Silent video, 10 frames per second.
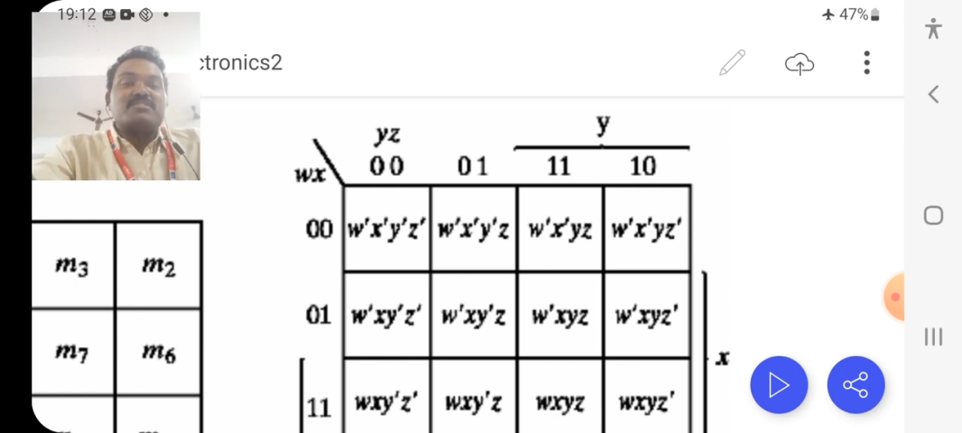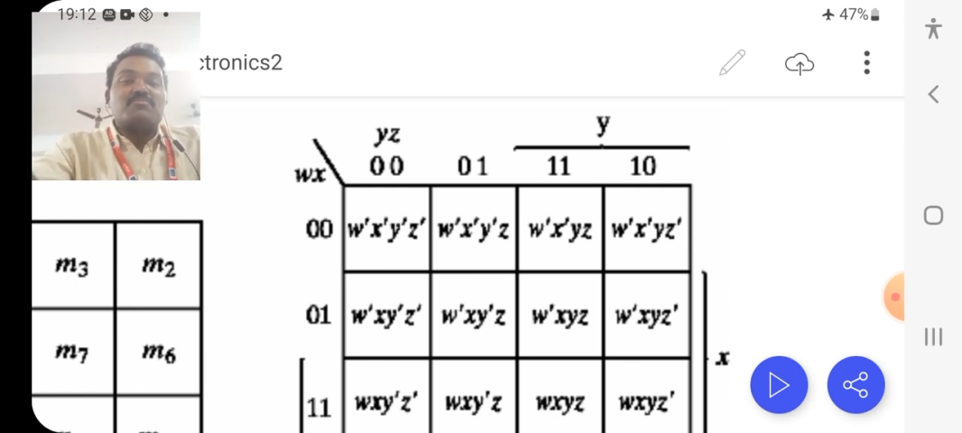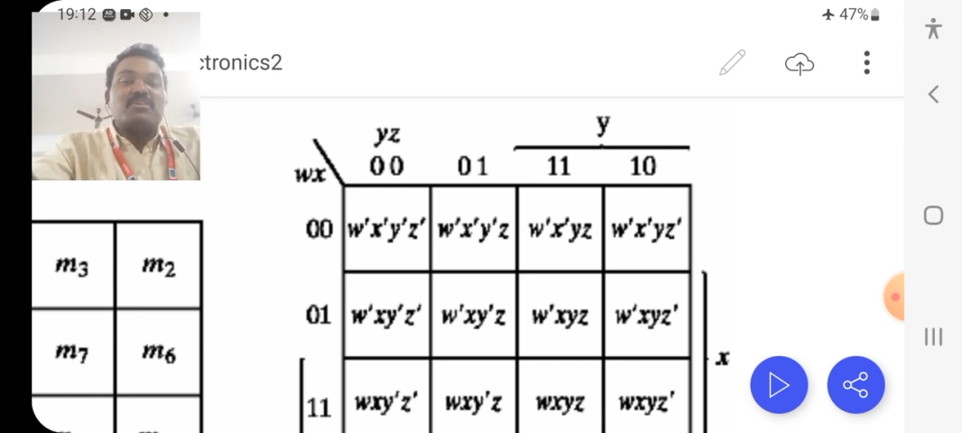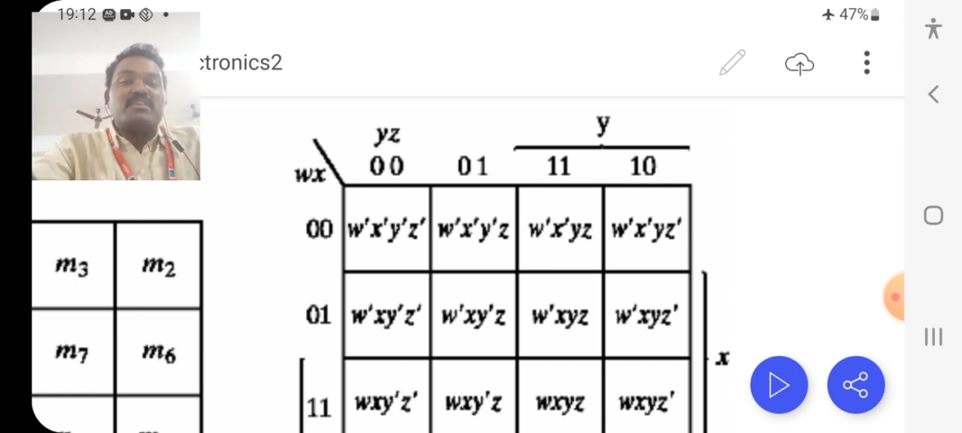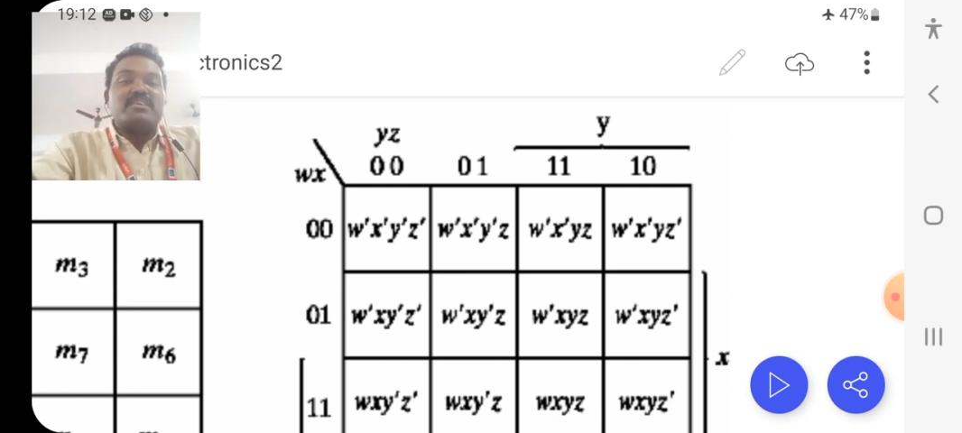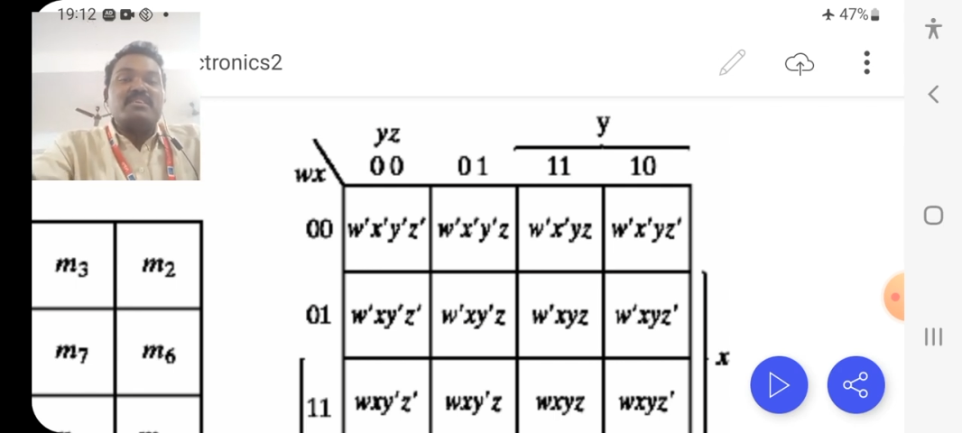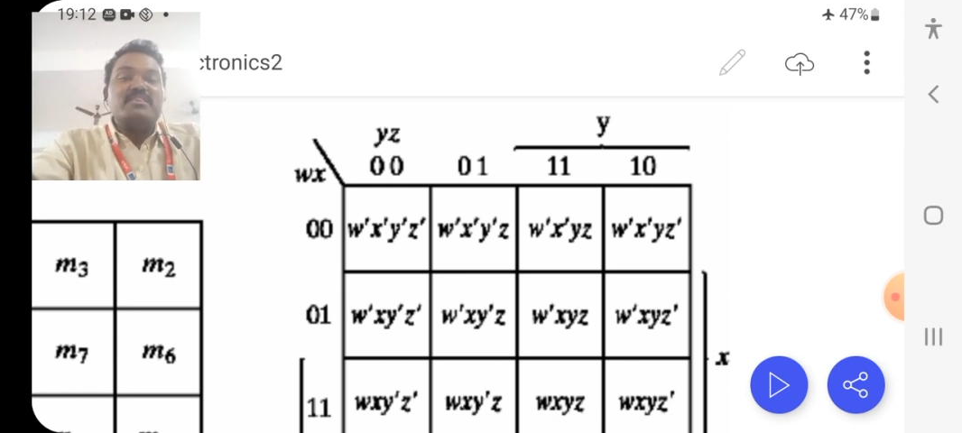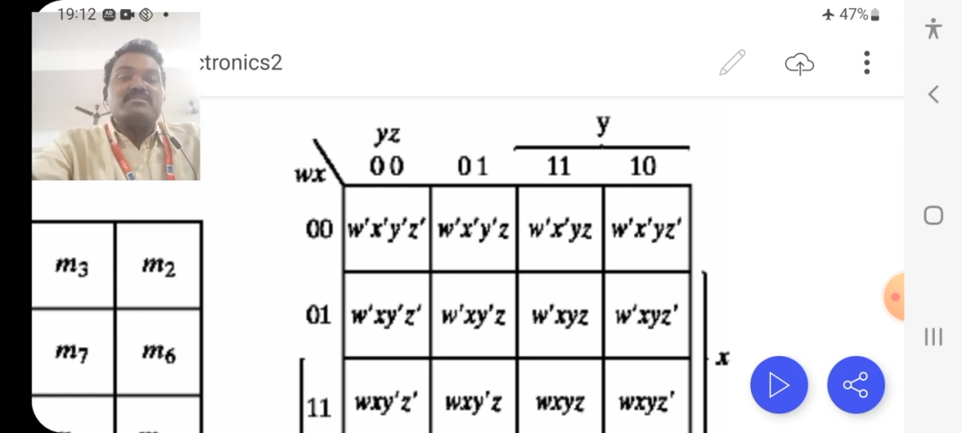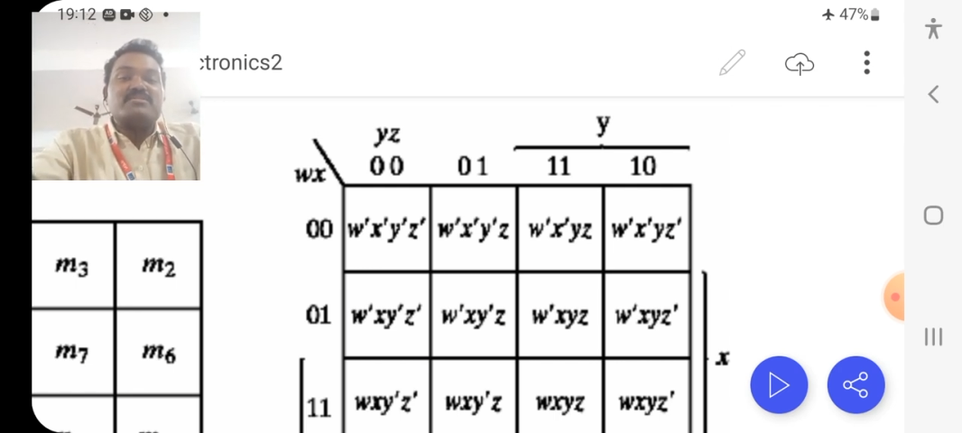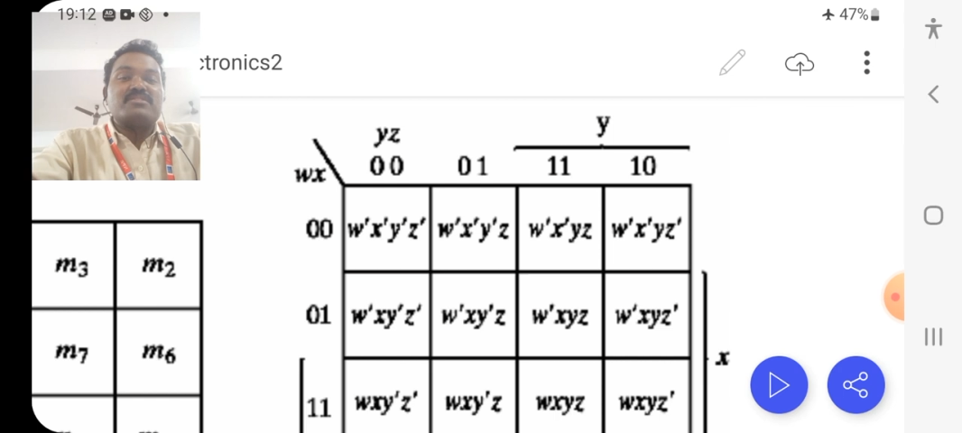marking
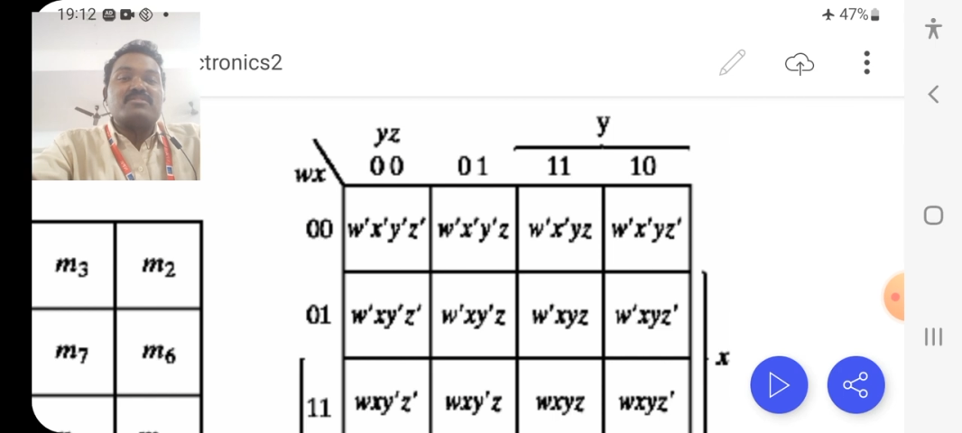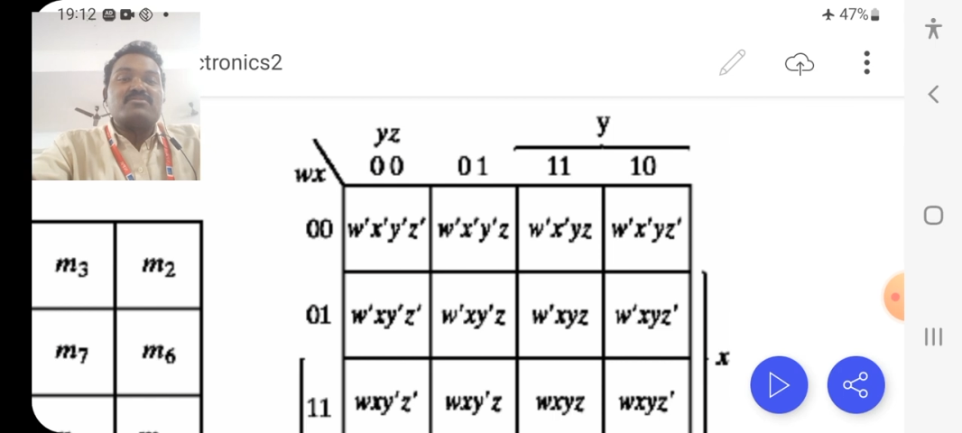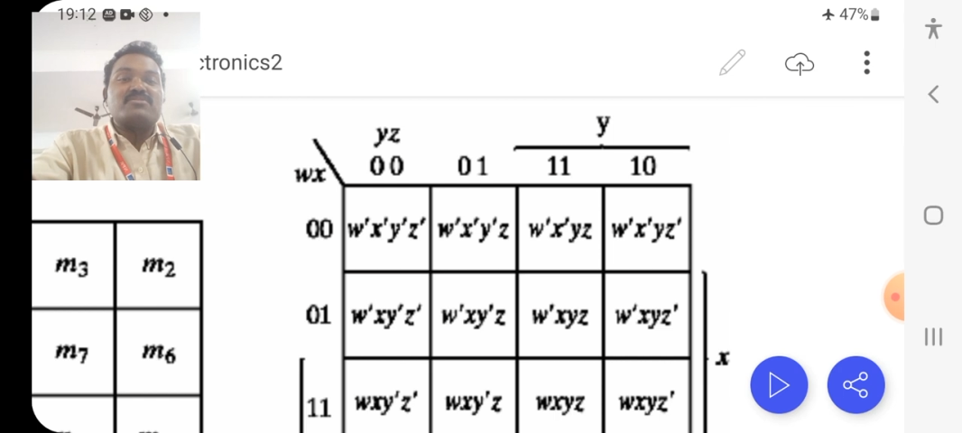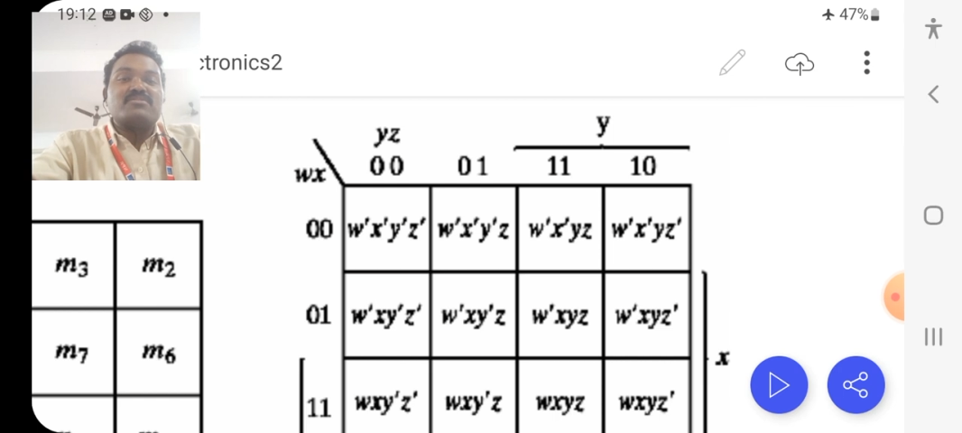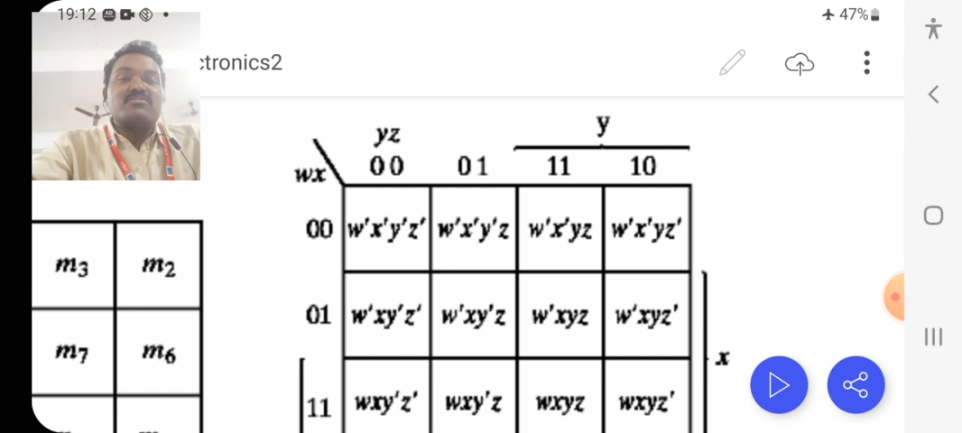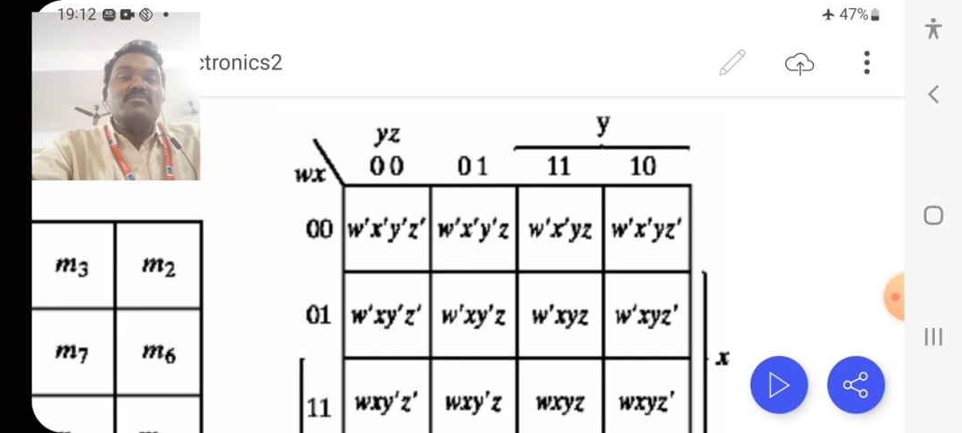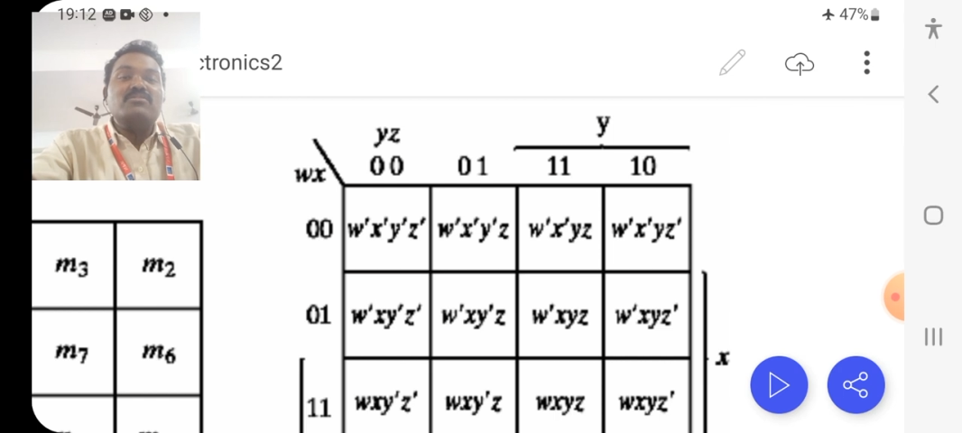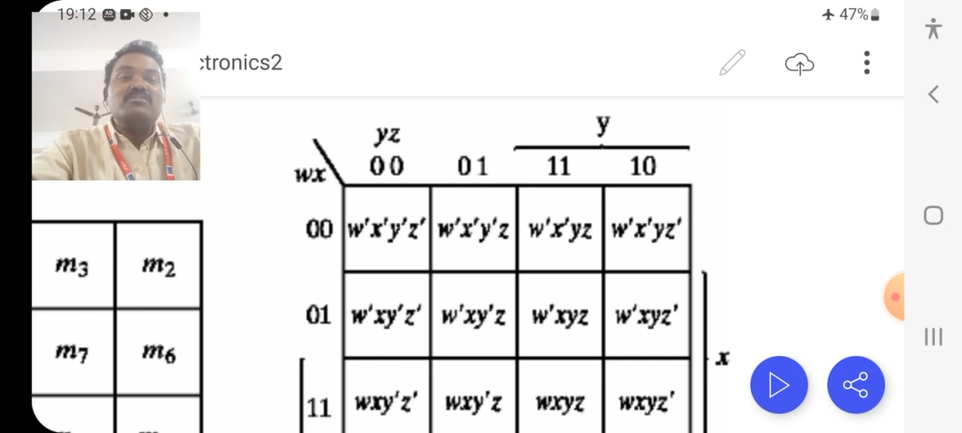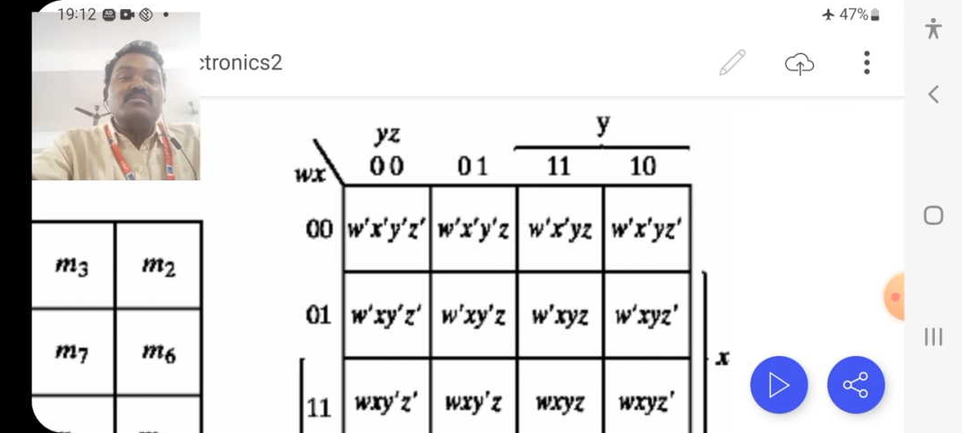0, 0